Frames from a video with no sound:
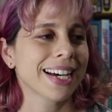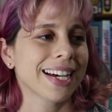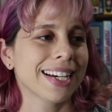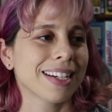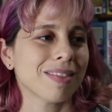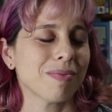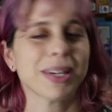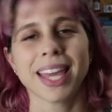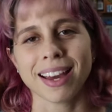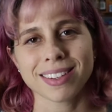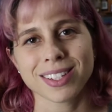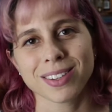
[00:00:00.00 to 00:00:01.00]
But
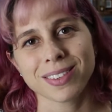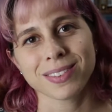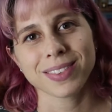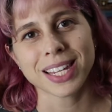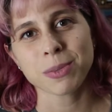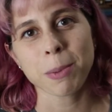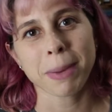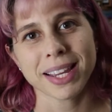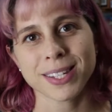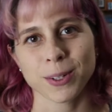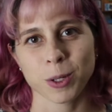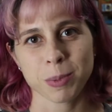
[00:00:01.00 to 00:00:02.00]
yeah, so that's what my
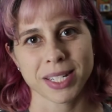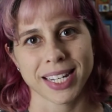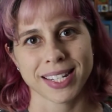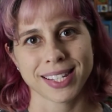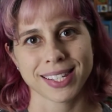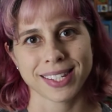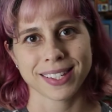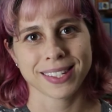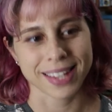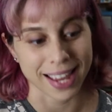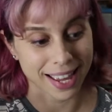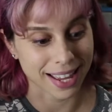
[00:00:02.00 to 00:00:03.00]
circumstances
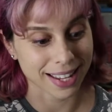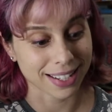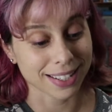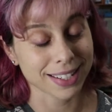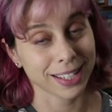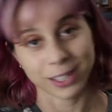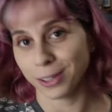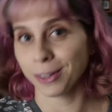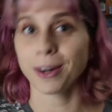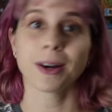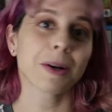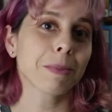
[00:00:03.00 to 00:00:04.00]
is, and here
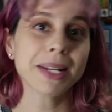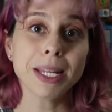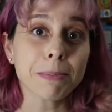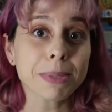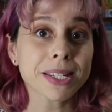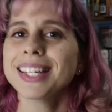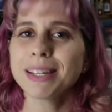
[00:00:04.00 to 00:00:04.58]
are my tips.